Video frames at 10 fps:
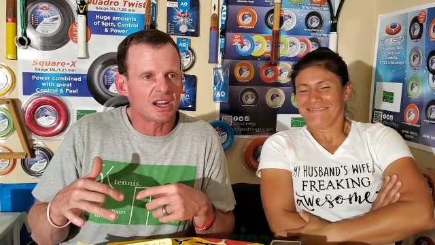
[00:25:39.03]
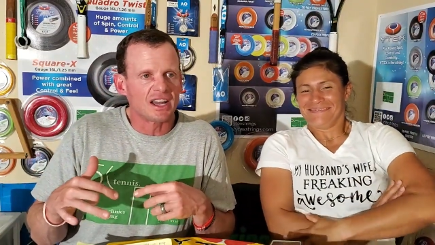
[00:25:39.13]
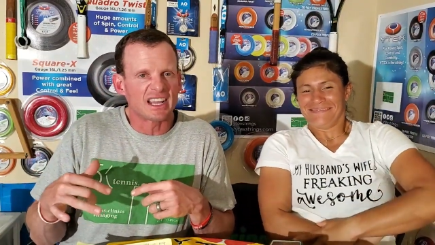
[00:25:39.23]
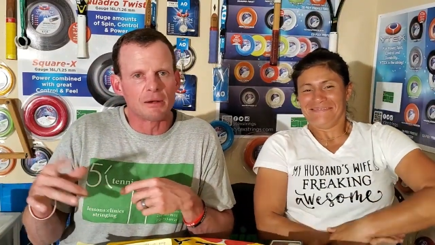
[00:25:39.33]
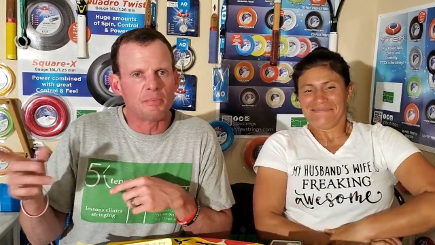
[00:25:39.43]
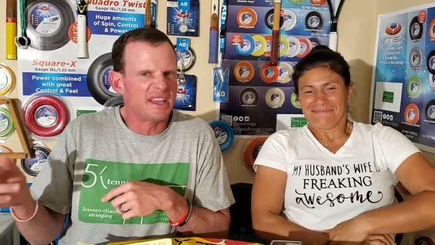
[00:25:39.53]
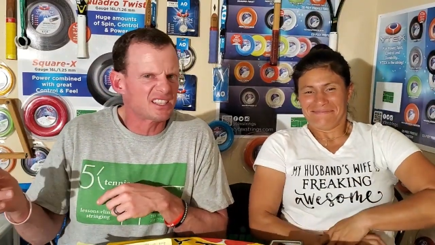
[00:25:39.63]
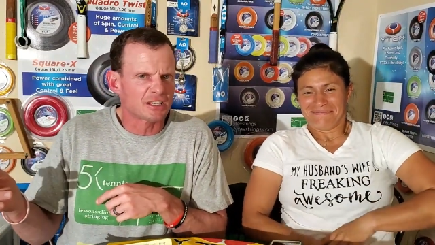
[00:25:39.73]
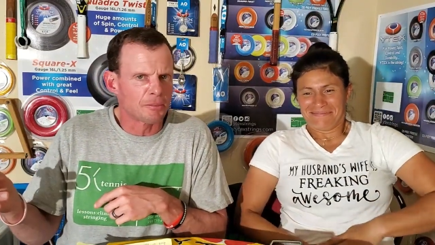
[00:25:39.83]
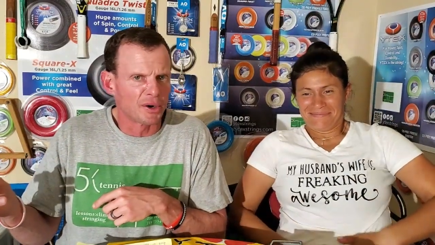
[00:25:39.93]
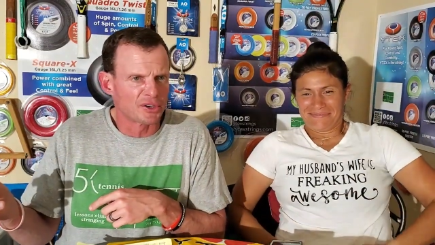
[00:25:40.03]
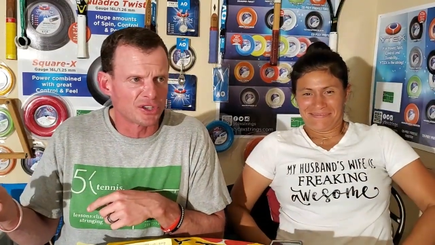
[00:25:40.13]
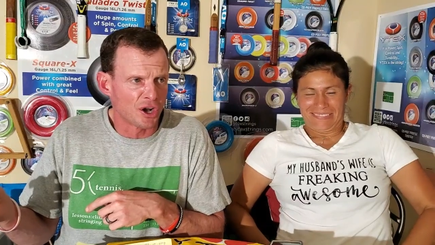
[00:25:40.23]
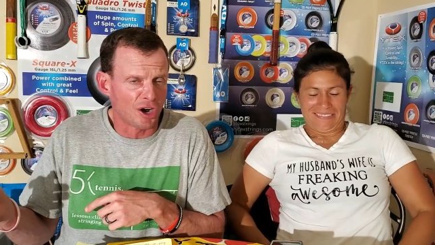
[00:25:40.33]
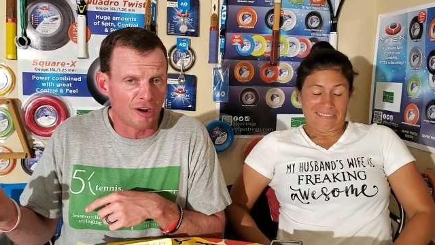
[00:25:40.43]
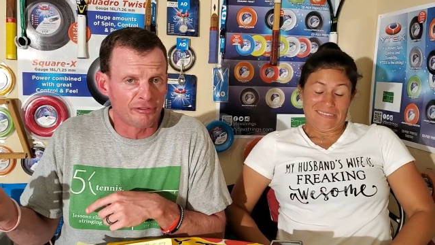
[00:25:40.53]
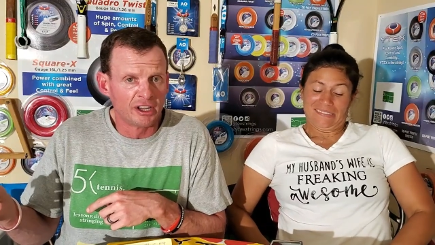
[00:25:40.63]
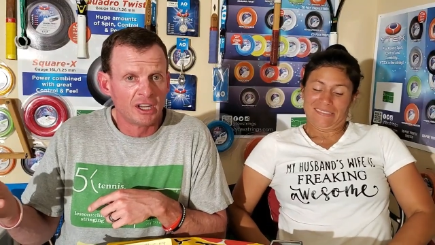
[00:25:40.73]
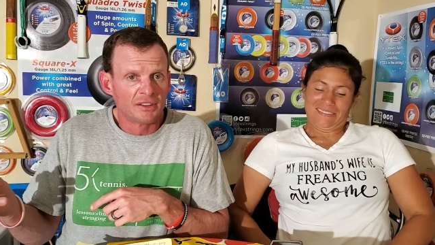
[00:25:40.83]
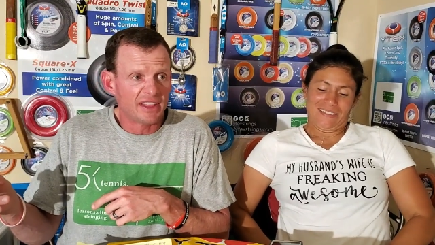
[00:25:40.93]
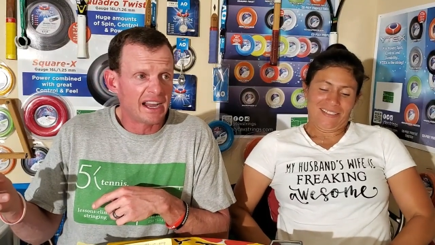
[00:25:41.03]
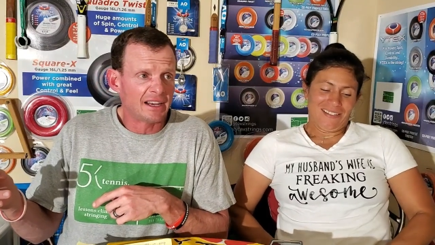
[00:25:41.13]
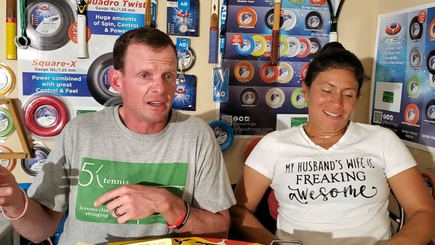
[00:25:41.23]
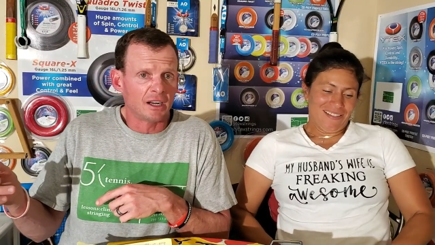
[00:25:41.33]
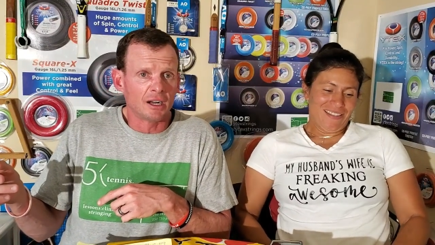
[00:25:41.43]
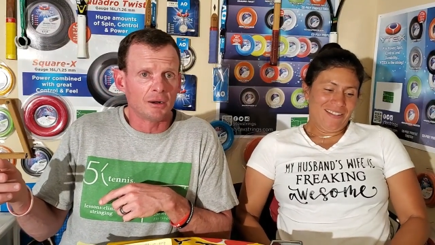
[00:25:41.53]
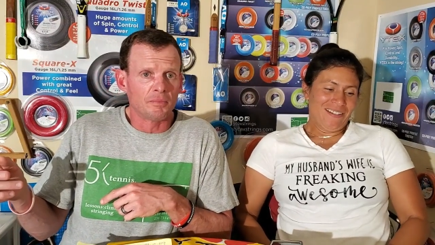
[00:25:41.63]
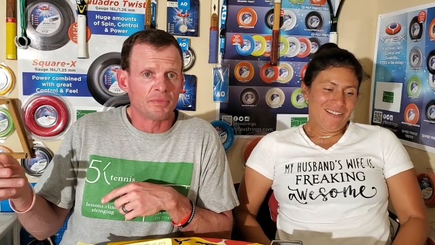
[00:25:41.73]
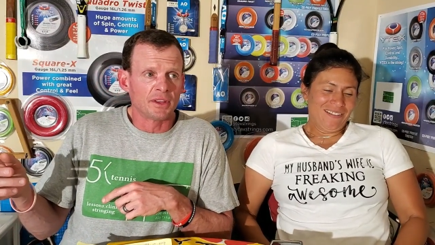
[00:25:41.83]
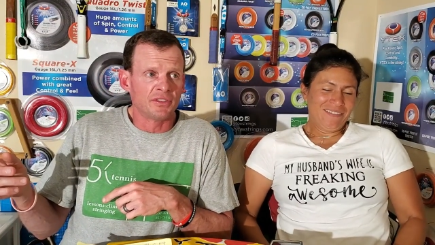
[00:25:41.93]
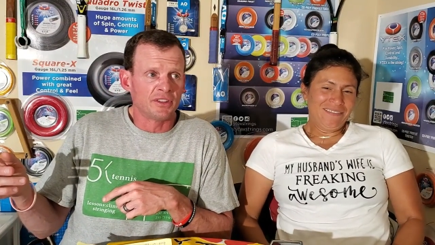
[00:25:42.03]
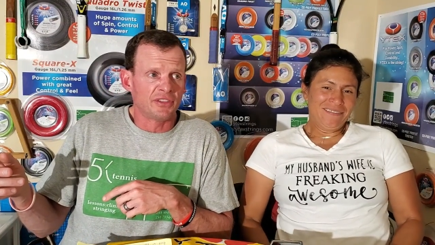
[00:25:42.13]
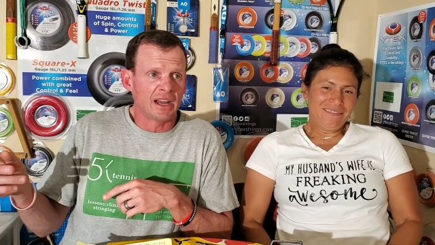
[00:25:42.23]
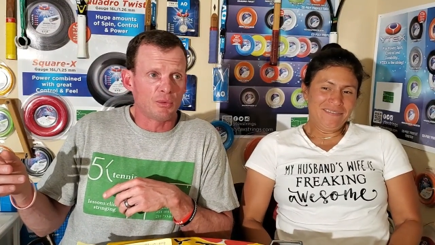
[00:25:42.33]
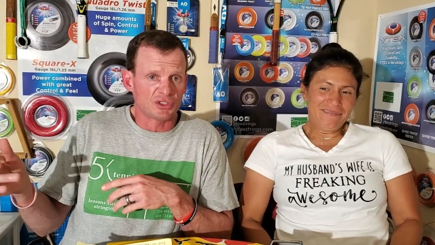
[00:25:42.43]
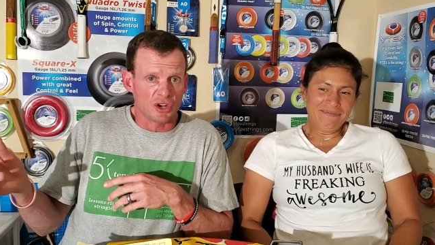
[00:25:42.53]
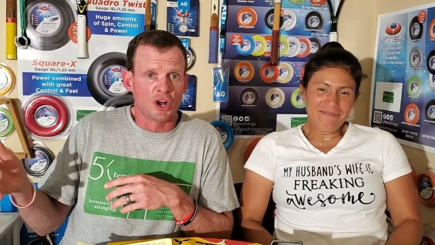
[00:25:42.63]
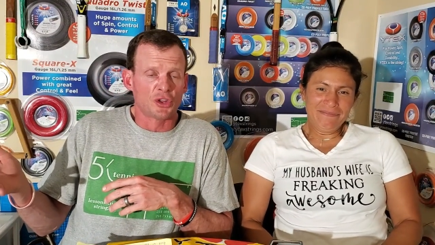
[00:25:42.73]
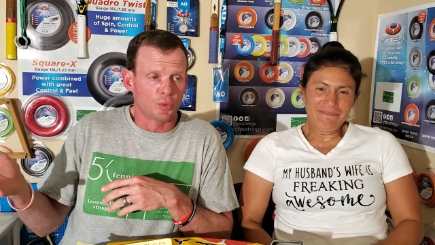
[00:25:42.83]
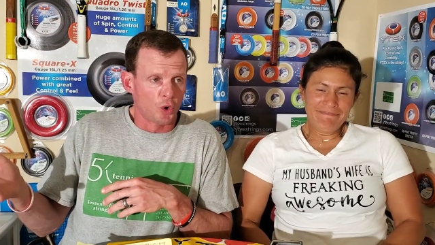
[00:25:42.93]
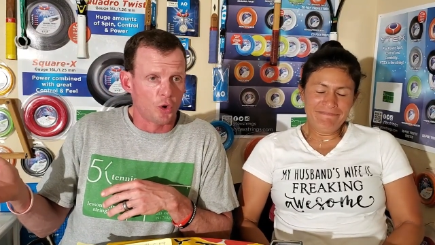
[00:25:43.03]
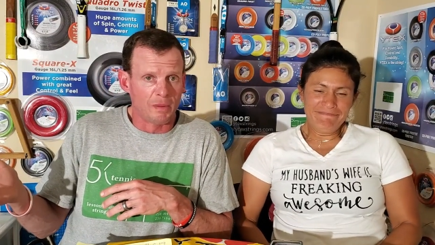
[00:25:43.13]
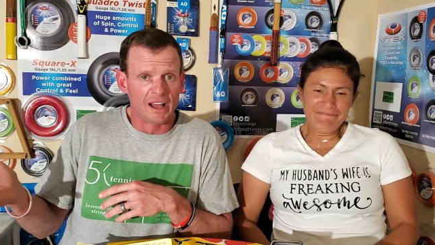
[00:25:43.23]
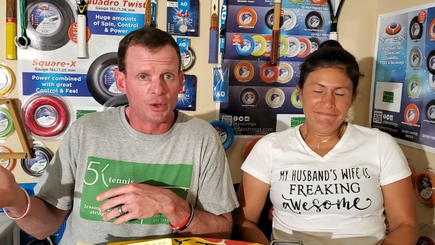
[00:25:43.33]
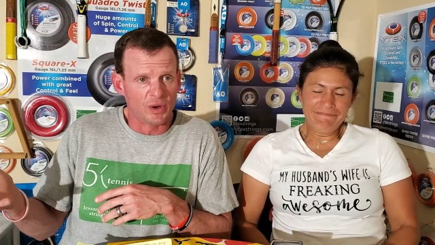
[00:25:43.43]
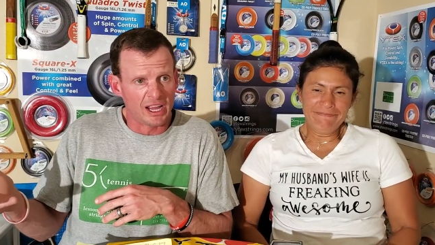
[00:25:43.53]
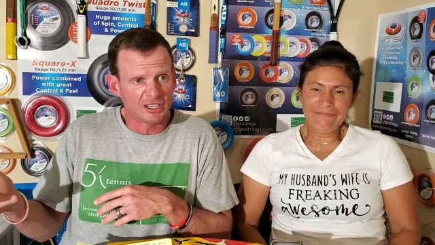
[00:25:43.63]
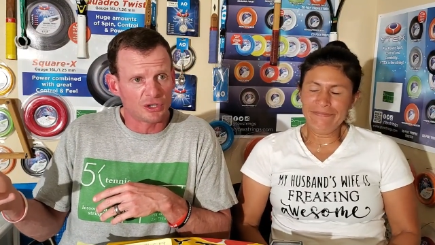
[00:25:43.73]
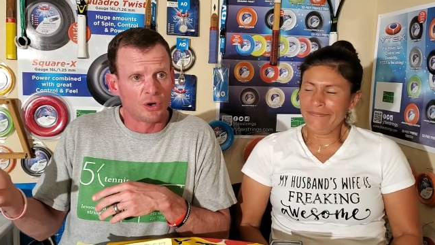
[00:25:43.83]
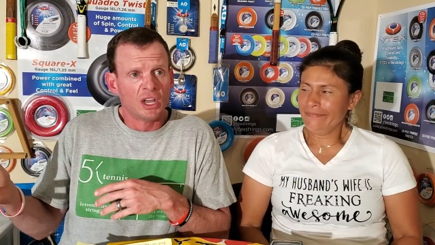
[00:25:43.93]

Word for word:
Speaker 1: Uh, it can piss the person off that um, th- that was on the roll, by the way. So